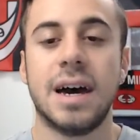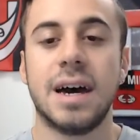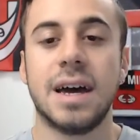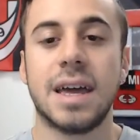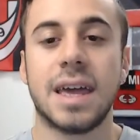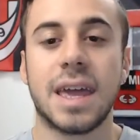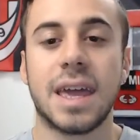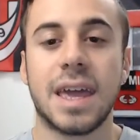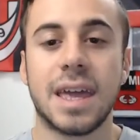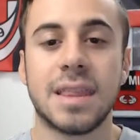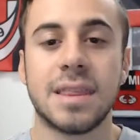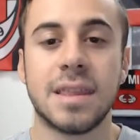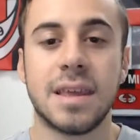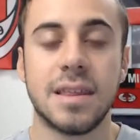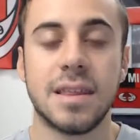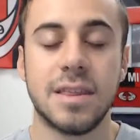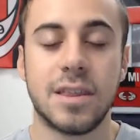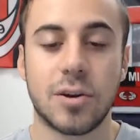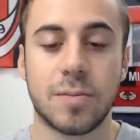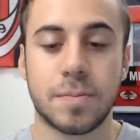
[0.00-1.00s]
in
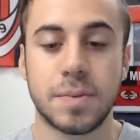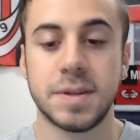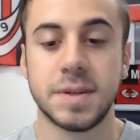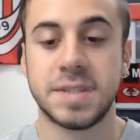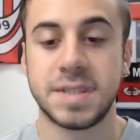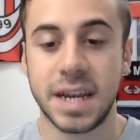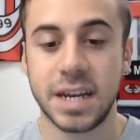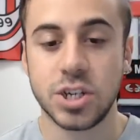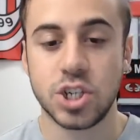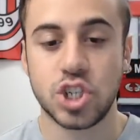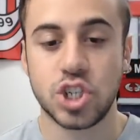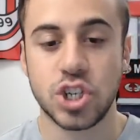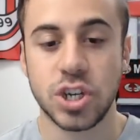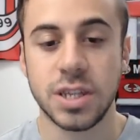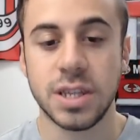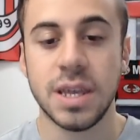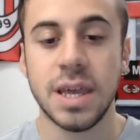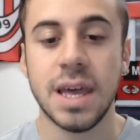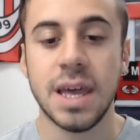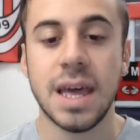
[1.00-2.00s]
their
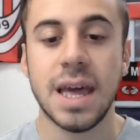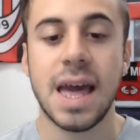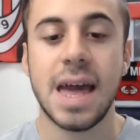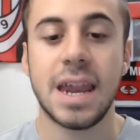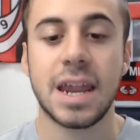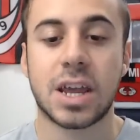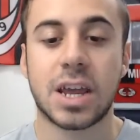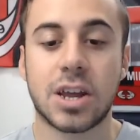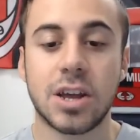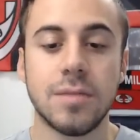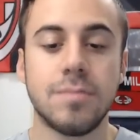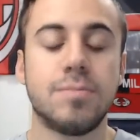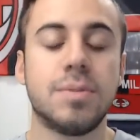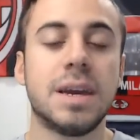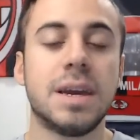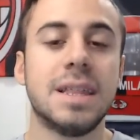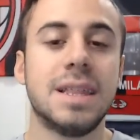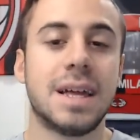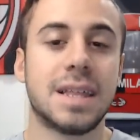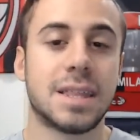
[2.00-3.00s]
possession, and it could
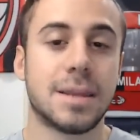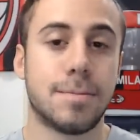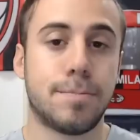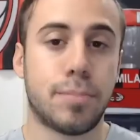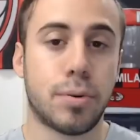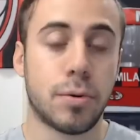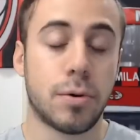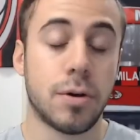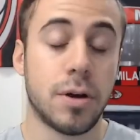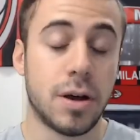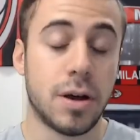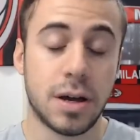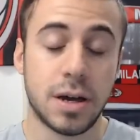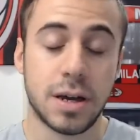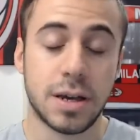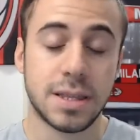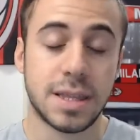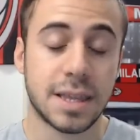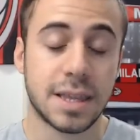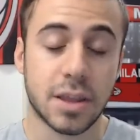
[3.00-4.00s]
be that
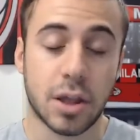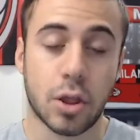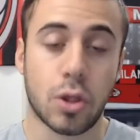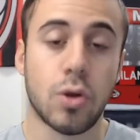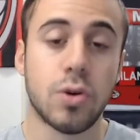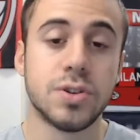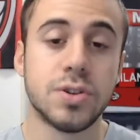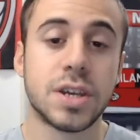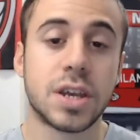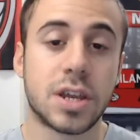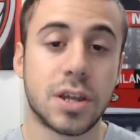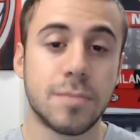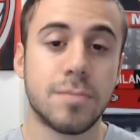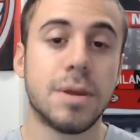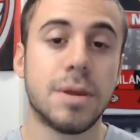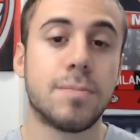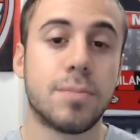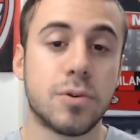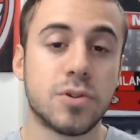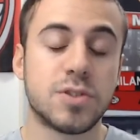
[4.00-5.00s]
the closing could
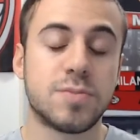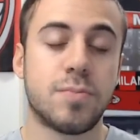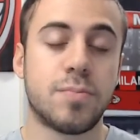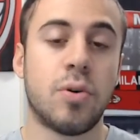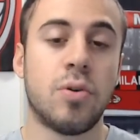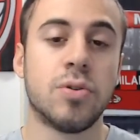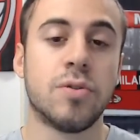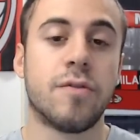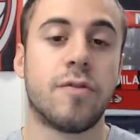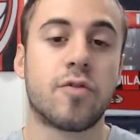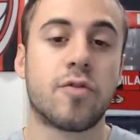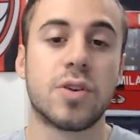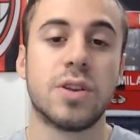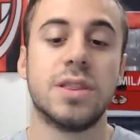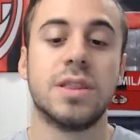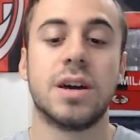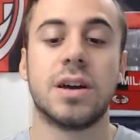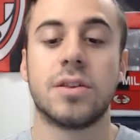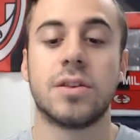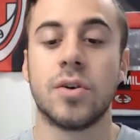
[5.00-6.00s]
be postponed for
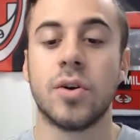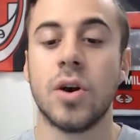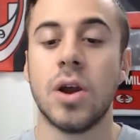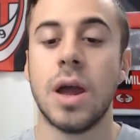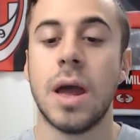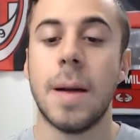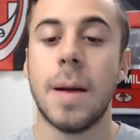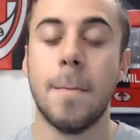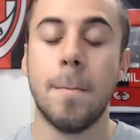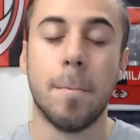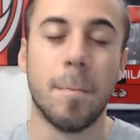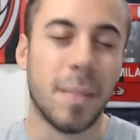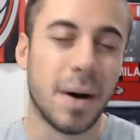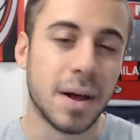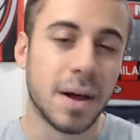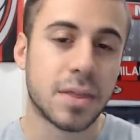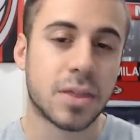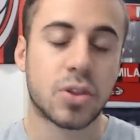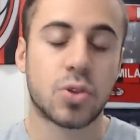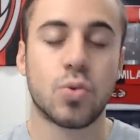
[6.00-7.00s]
another
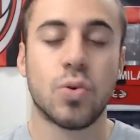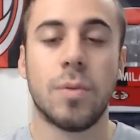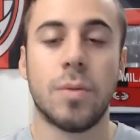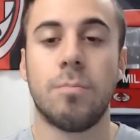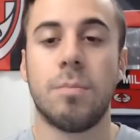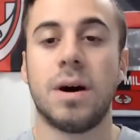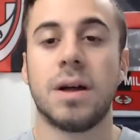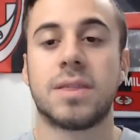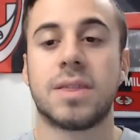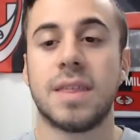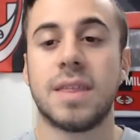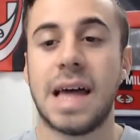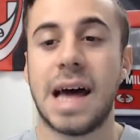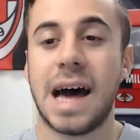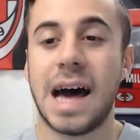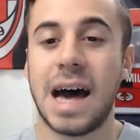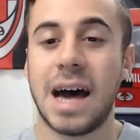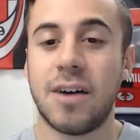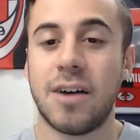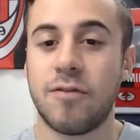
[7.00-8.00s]
month to a month and a
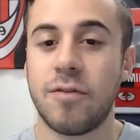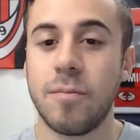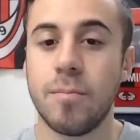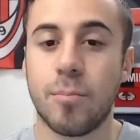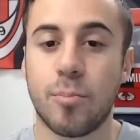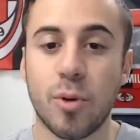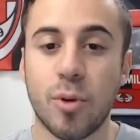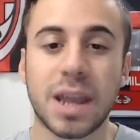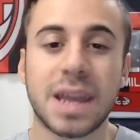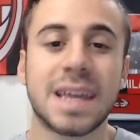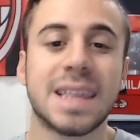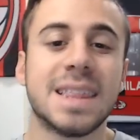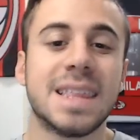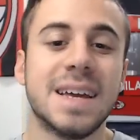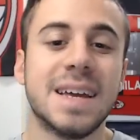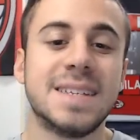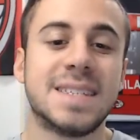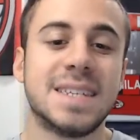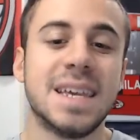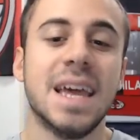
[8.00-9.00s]
half, bringing
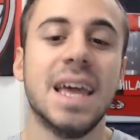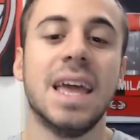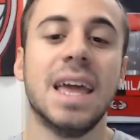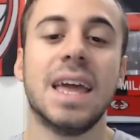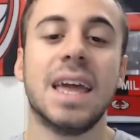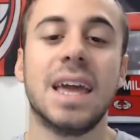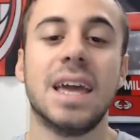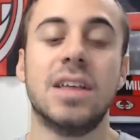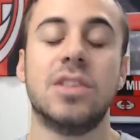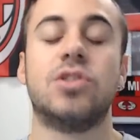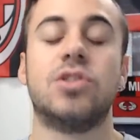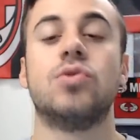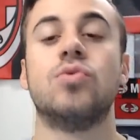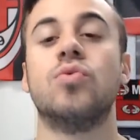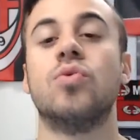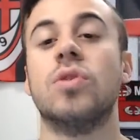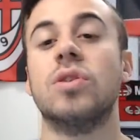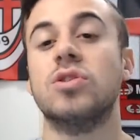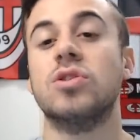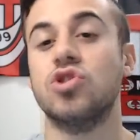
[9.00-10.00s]
this
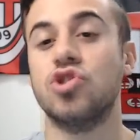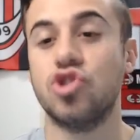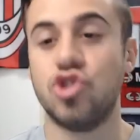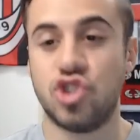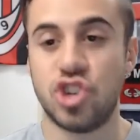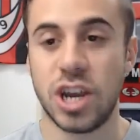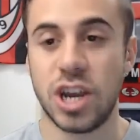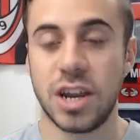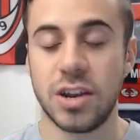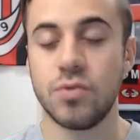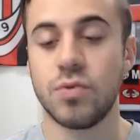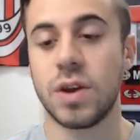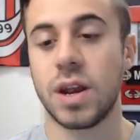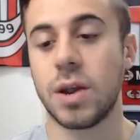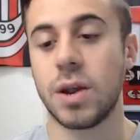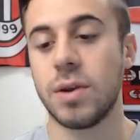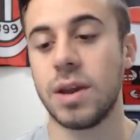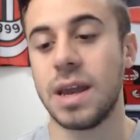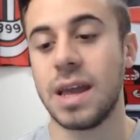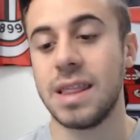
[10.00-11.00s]
into
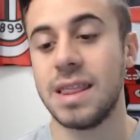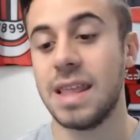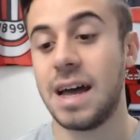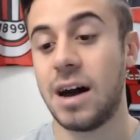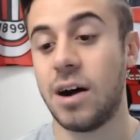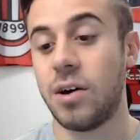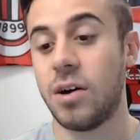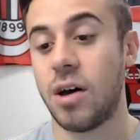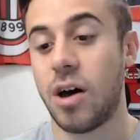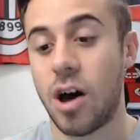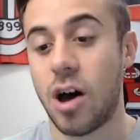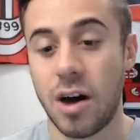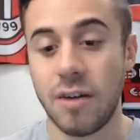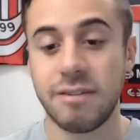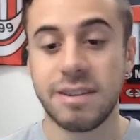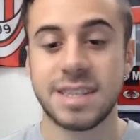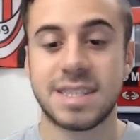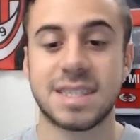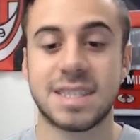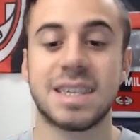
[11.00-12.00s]
January. Now,
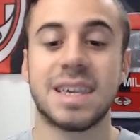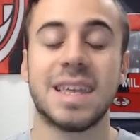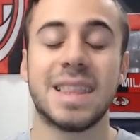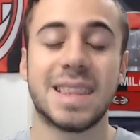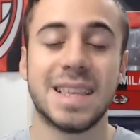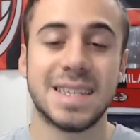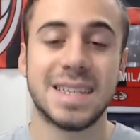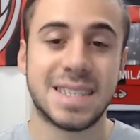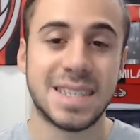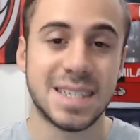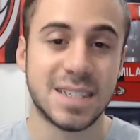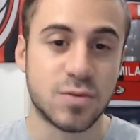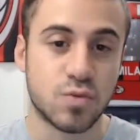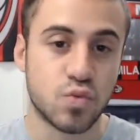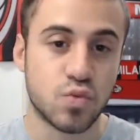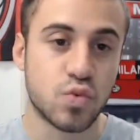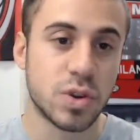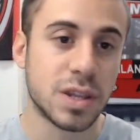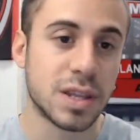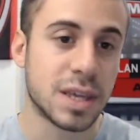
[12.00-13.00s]
obviously, this is
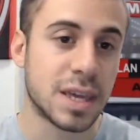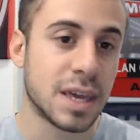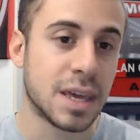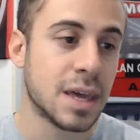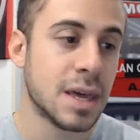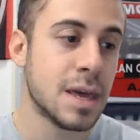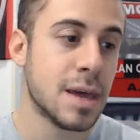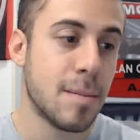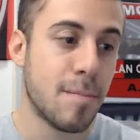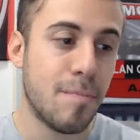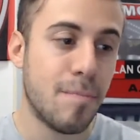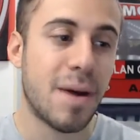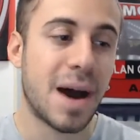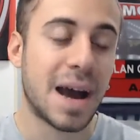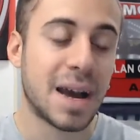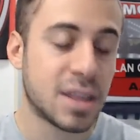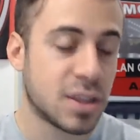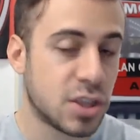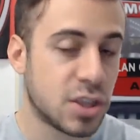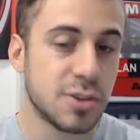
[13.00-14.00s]
really
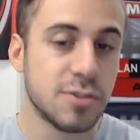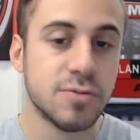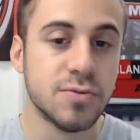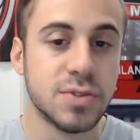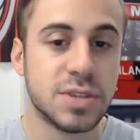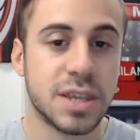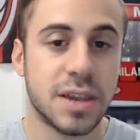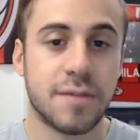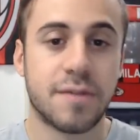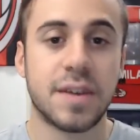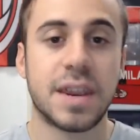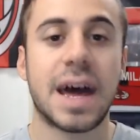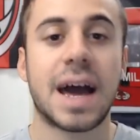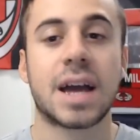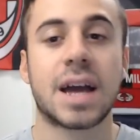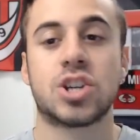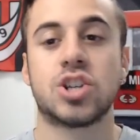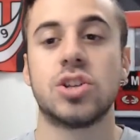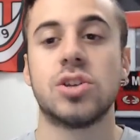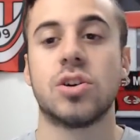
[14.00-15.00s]
bad news if it
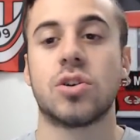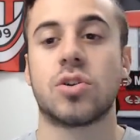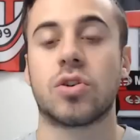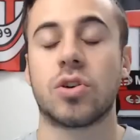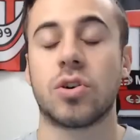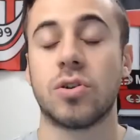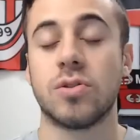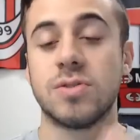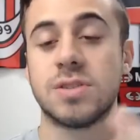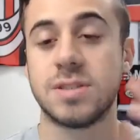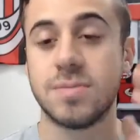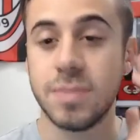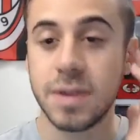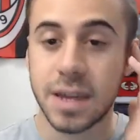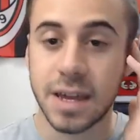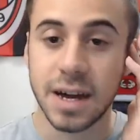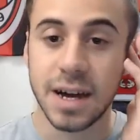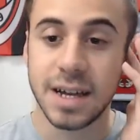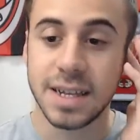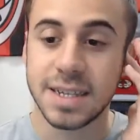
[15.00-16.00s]
actually occurs,
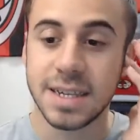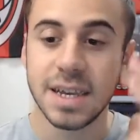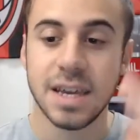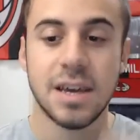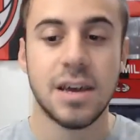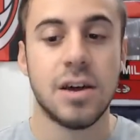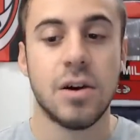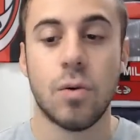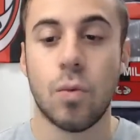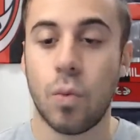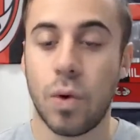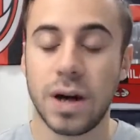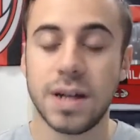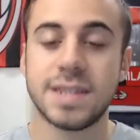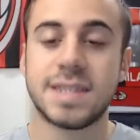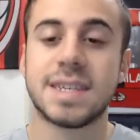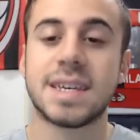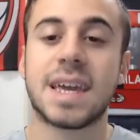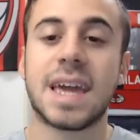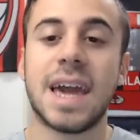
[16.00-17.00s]
because
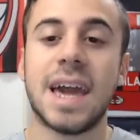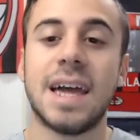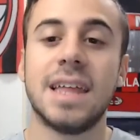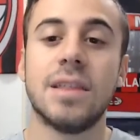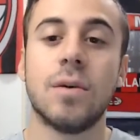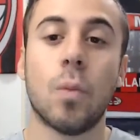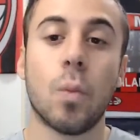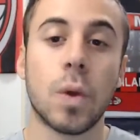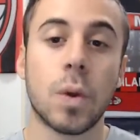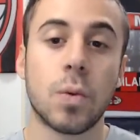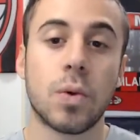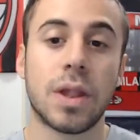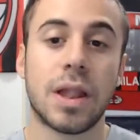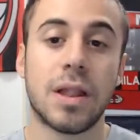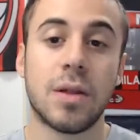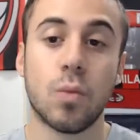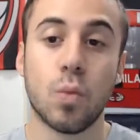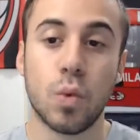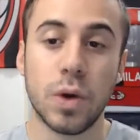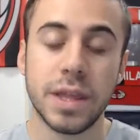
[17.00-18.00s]
once again, we will
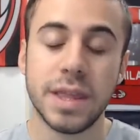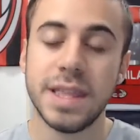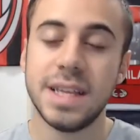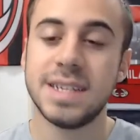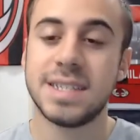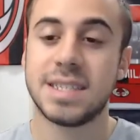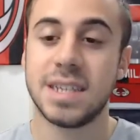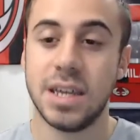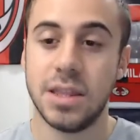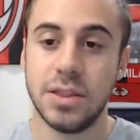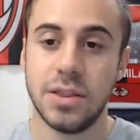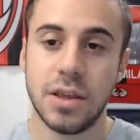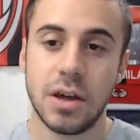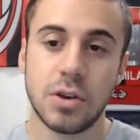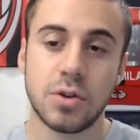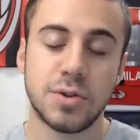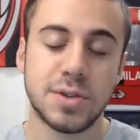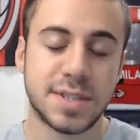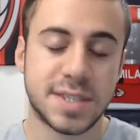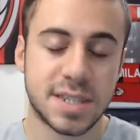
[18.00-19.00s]
witness
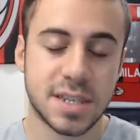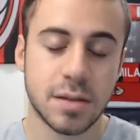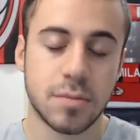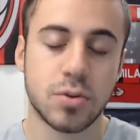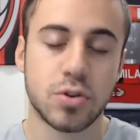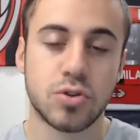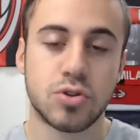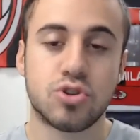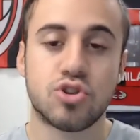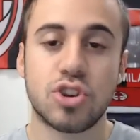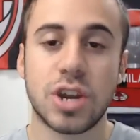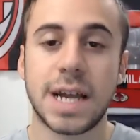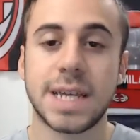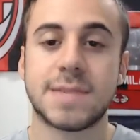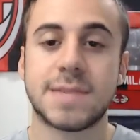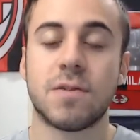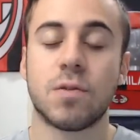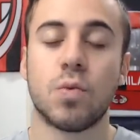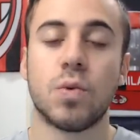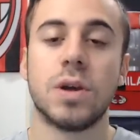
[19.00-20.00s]
another similar
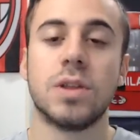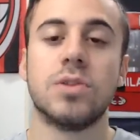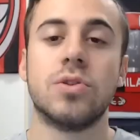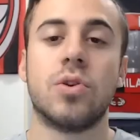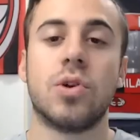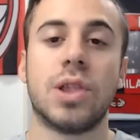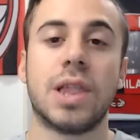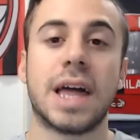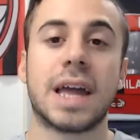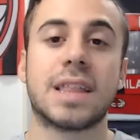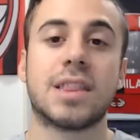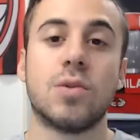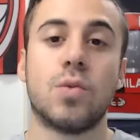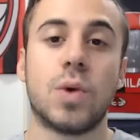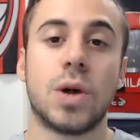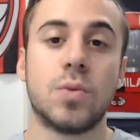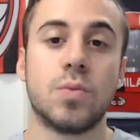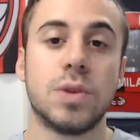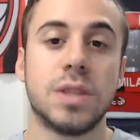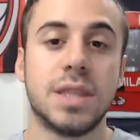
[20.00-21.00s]
transfer window like the
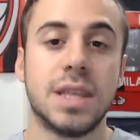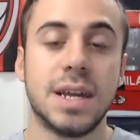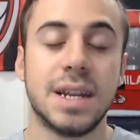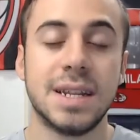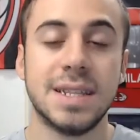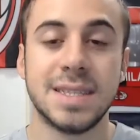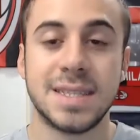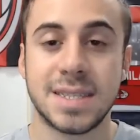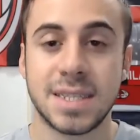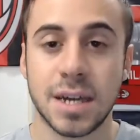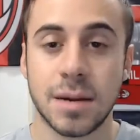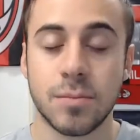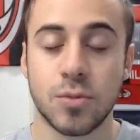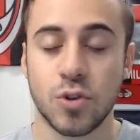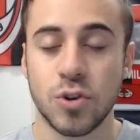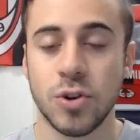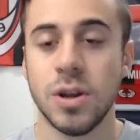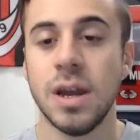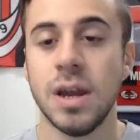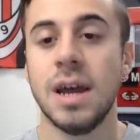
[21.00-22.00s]
one we did in
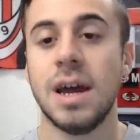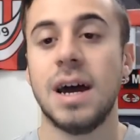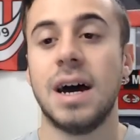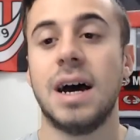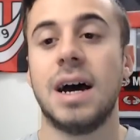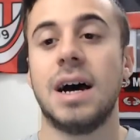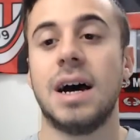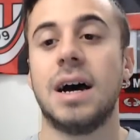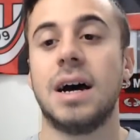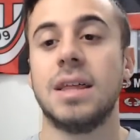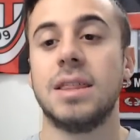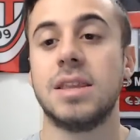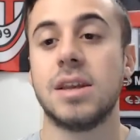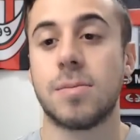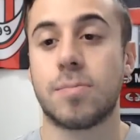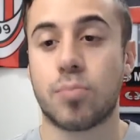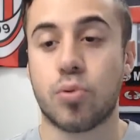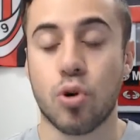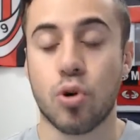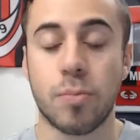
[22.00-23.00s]
summer. The
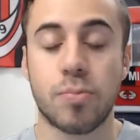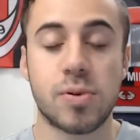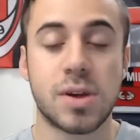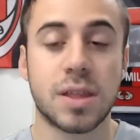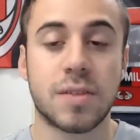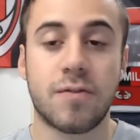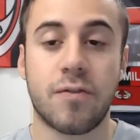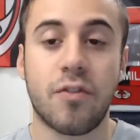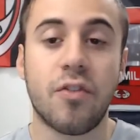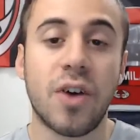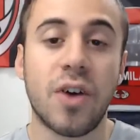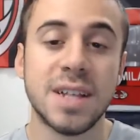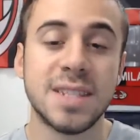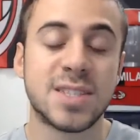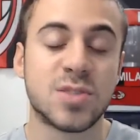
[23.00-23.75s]
appropriate funds